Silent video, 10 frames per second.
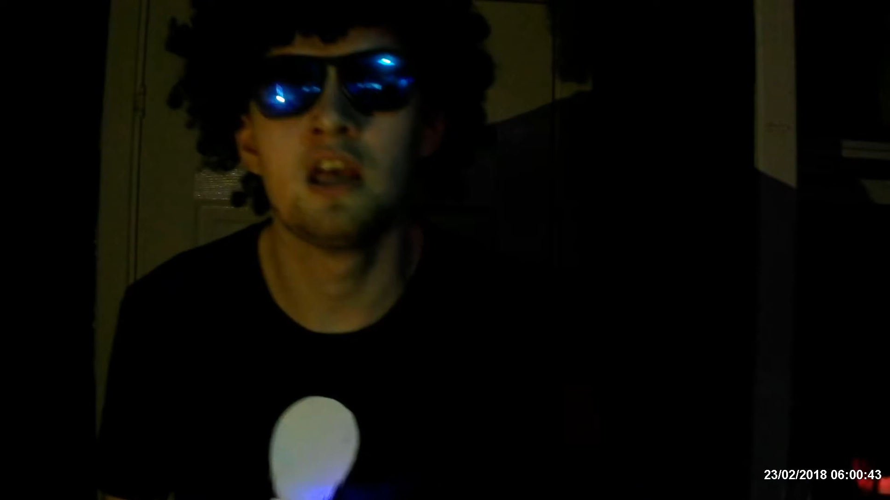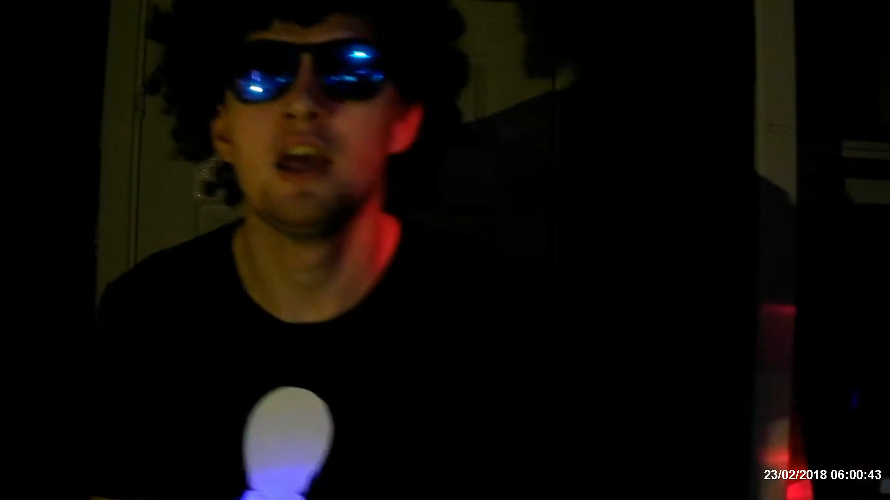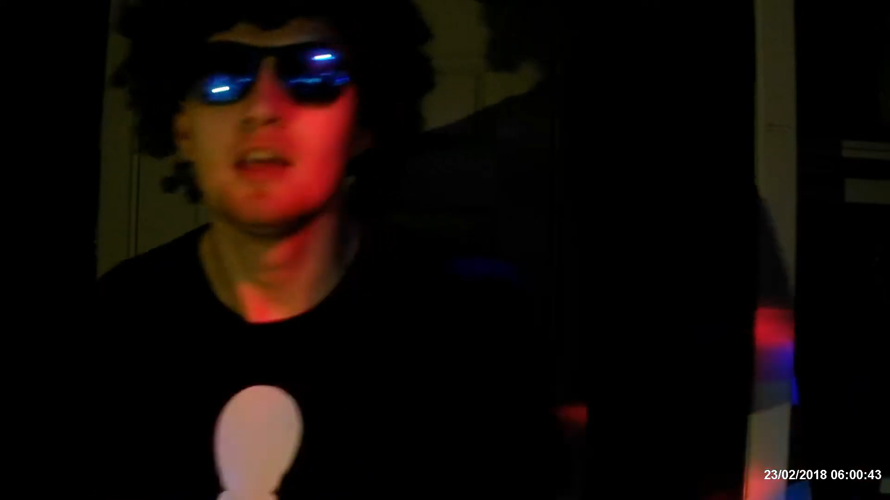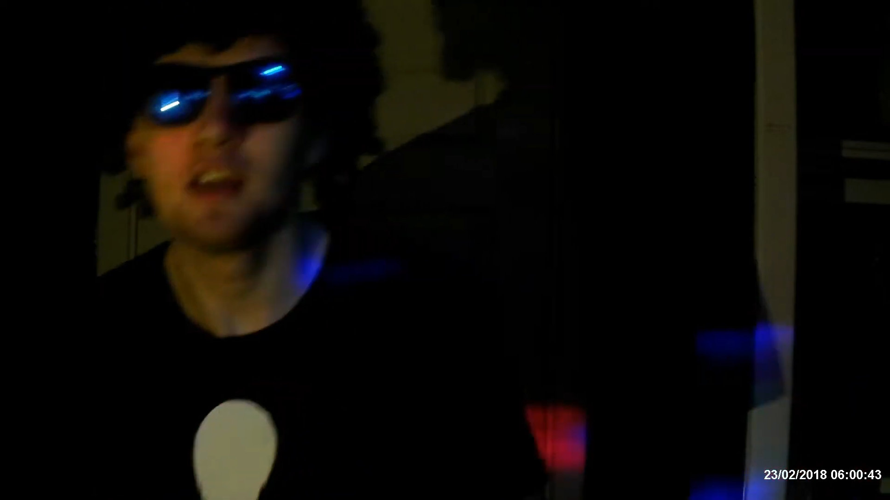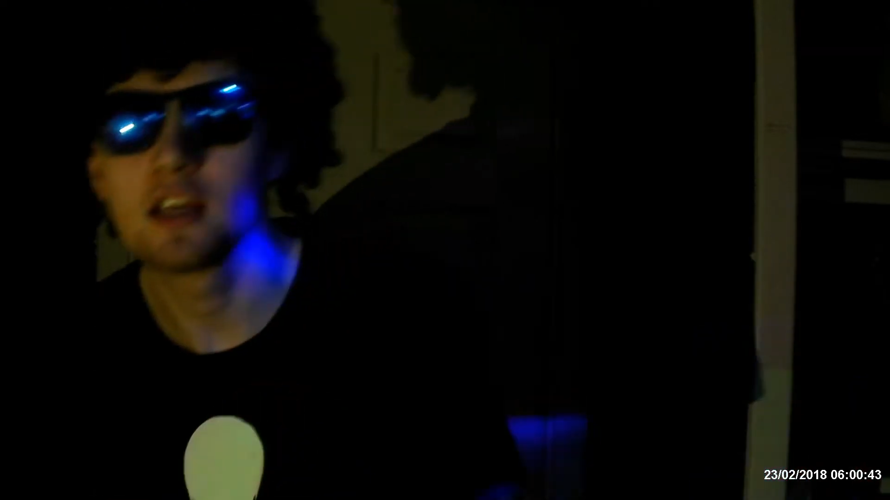
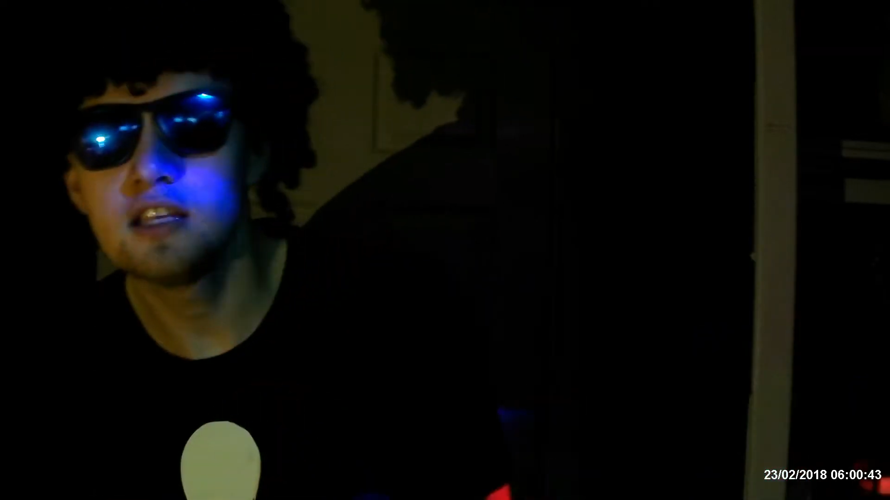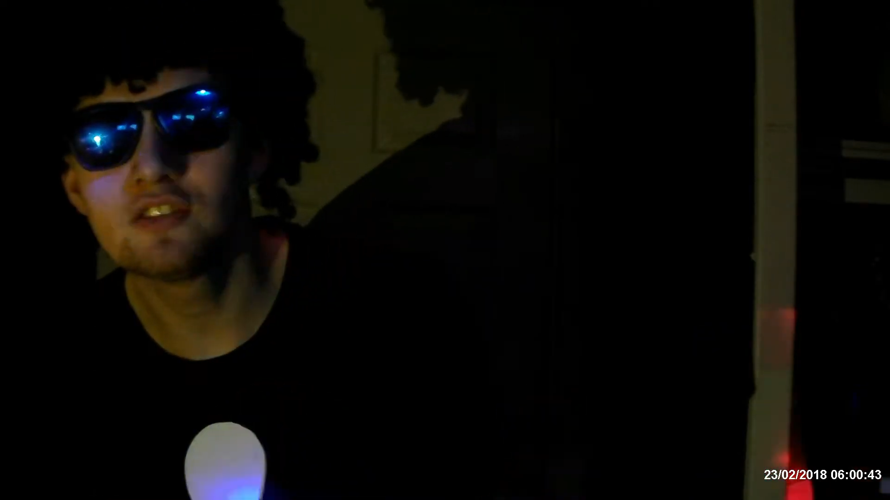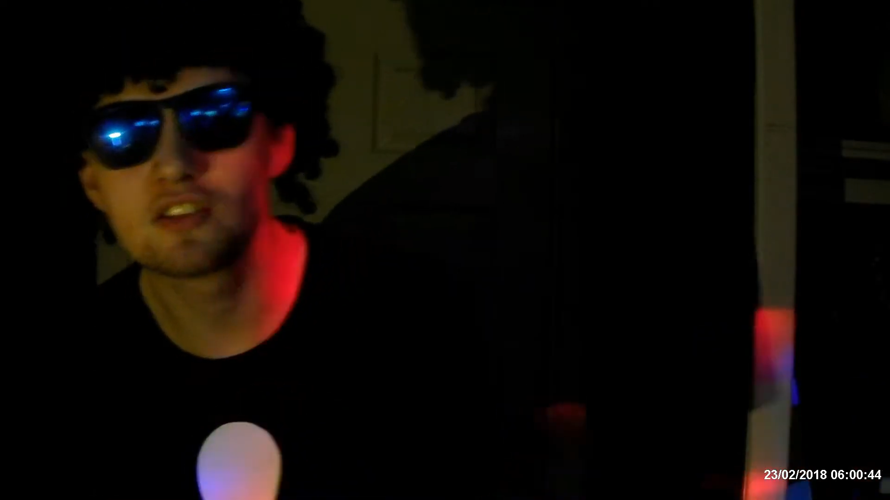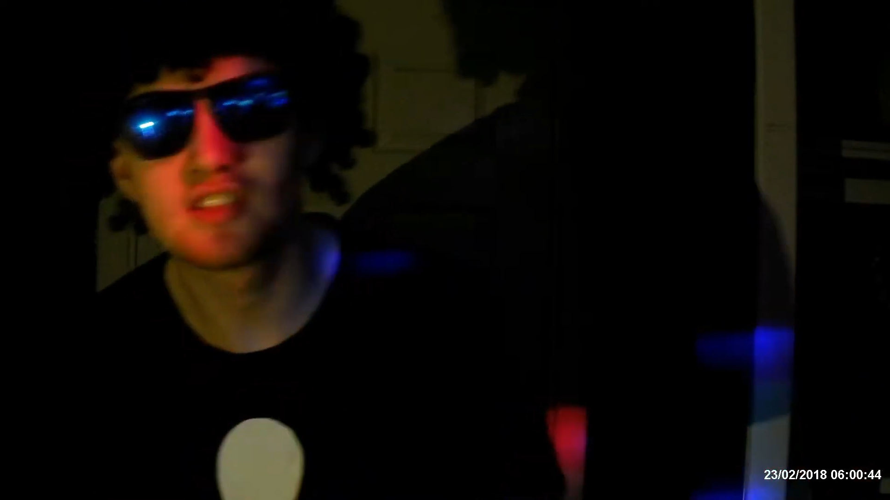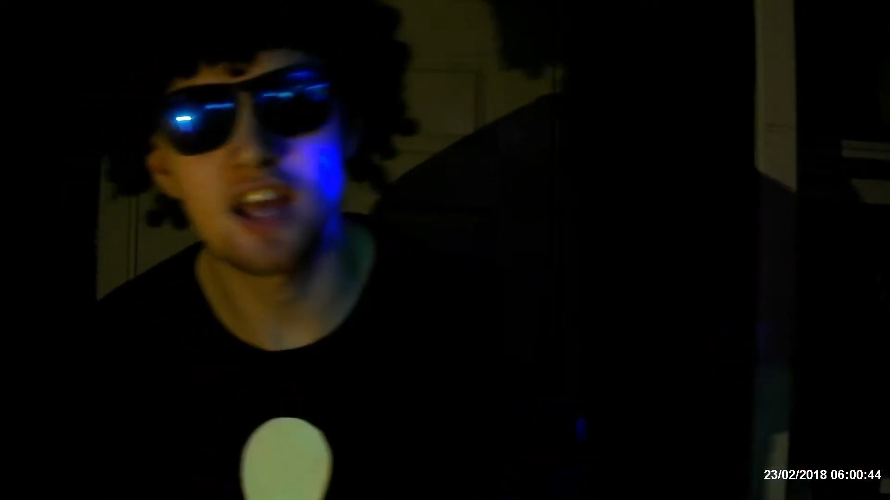Yeah, he's a
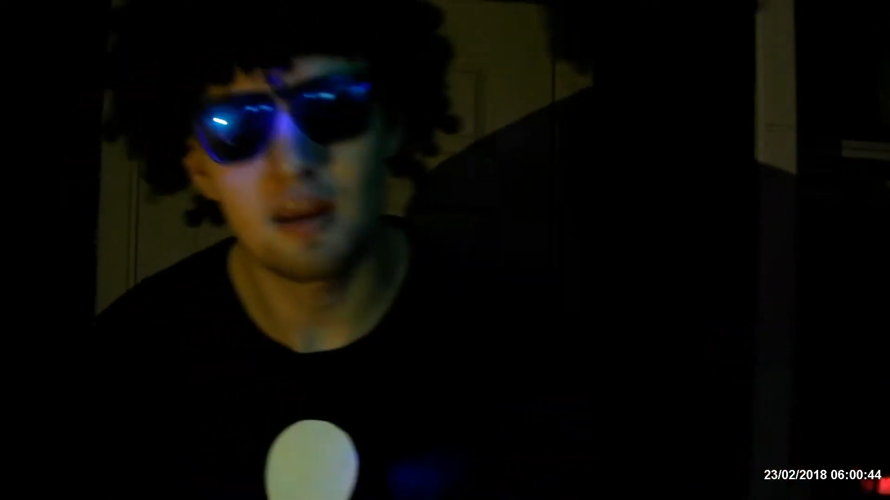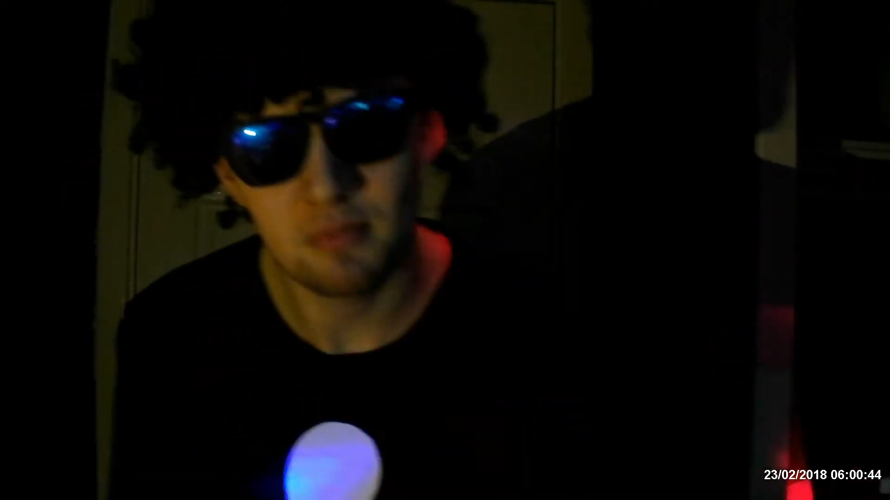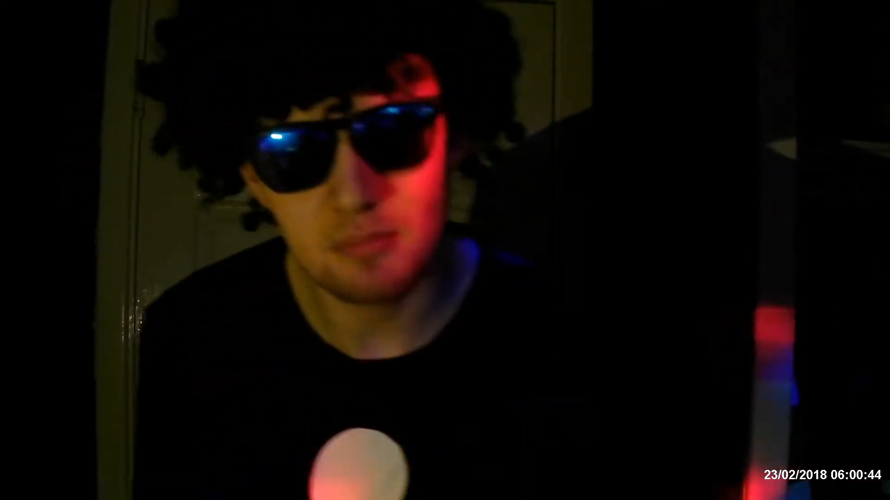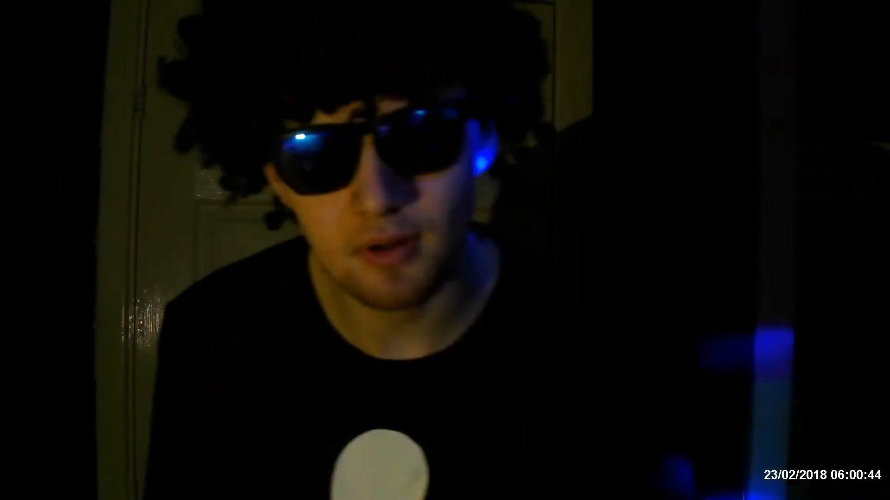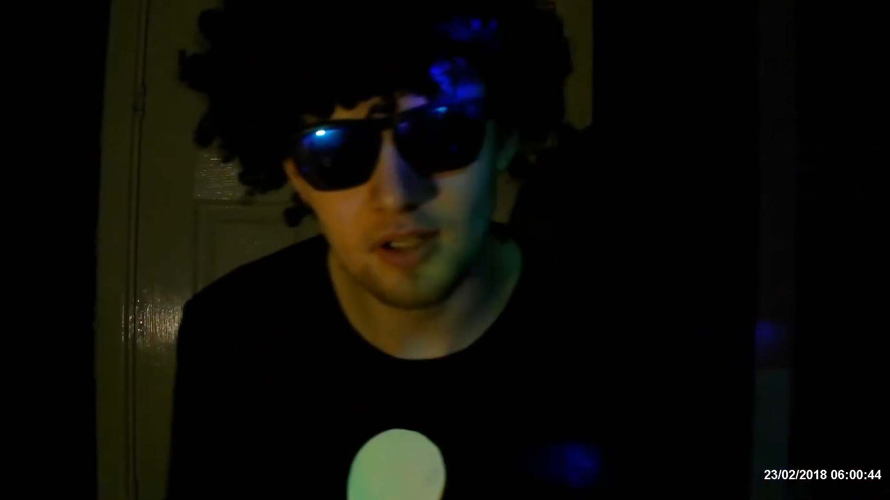
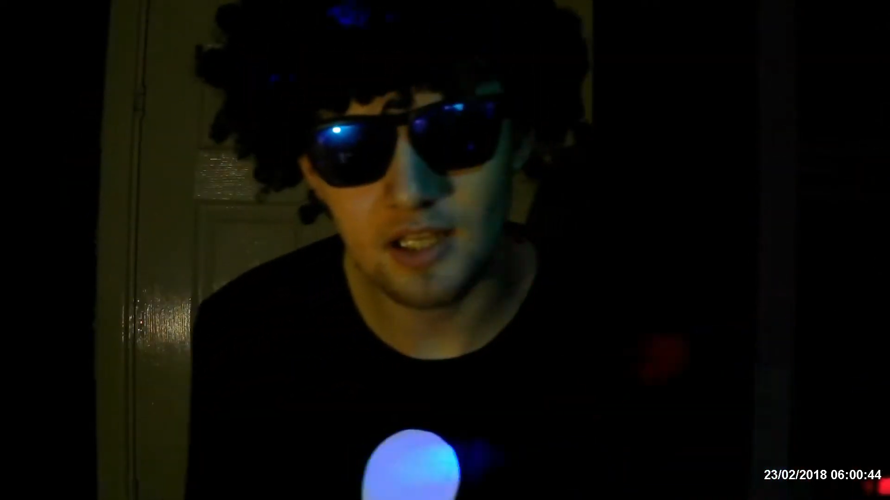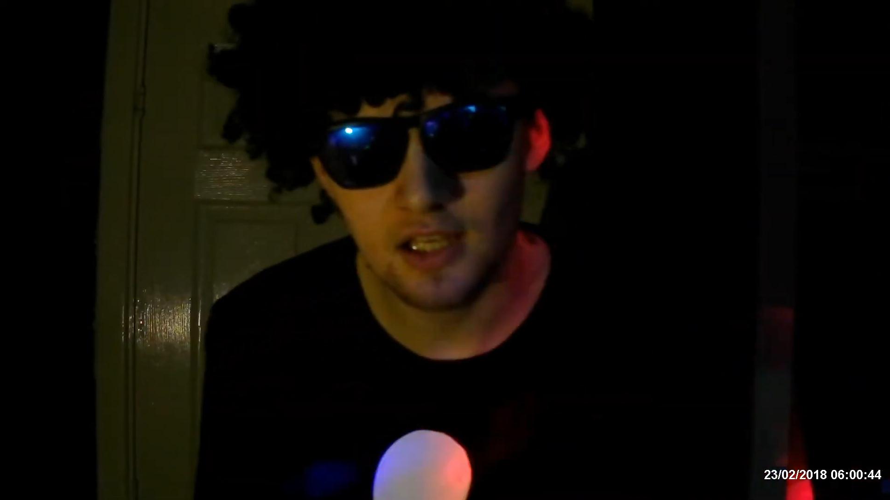cyberbully,